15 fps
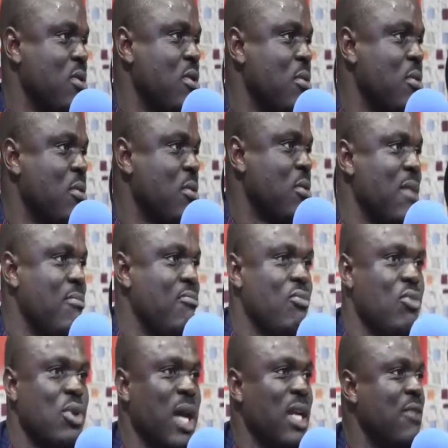Some of them,
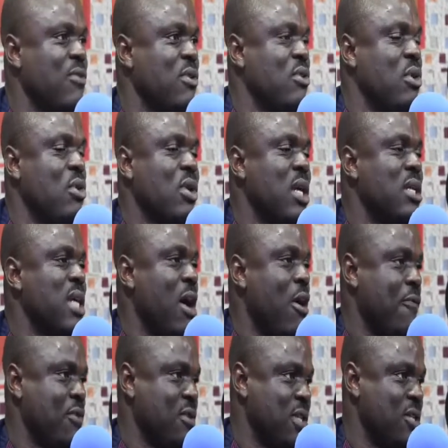you can't even locate their
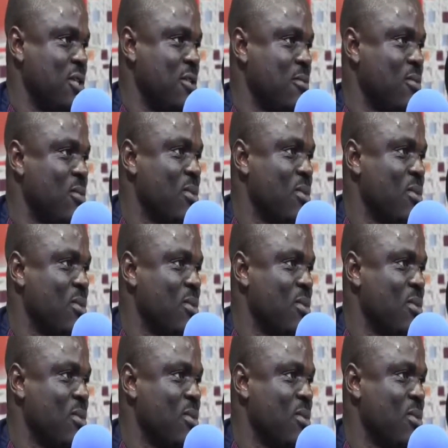offices.